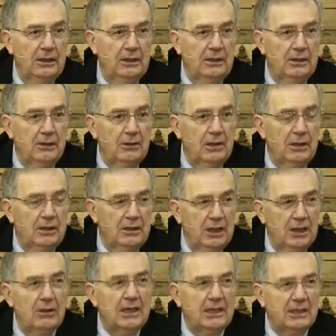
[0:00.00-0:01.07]
Now,
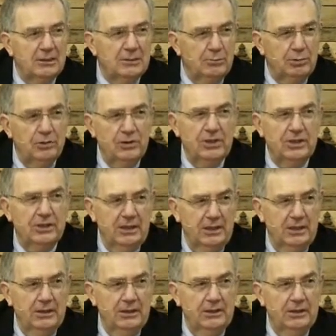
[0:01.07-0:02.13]
now I can put it
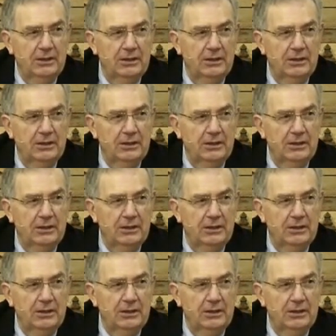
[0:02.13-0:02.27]
together.